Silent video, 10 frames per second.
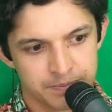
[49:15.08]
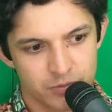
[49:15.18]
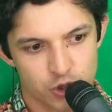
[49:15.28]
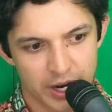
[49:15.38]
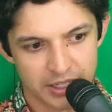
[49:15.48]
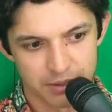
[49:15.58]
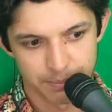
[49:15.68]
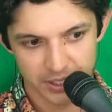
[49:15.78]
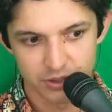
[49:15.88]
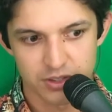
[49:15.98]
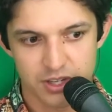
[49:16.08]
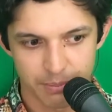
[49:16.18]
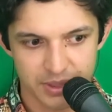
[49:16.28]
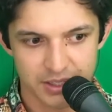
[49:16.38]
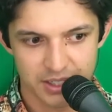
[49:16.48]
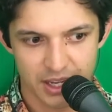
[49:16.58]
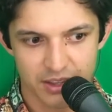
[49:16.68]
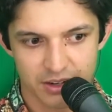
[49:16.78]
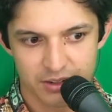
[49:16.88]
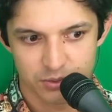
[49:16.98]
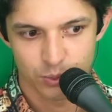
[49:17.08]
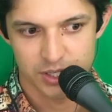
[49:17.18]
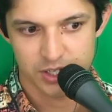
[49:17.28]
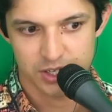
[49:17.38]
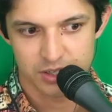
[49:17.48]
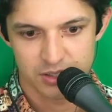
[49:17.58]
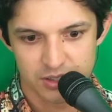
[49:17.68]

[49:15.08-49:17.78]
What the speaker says: trying to build something together, which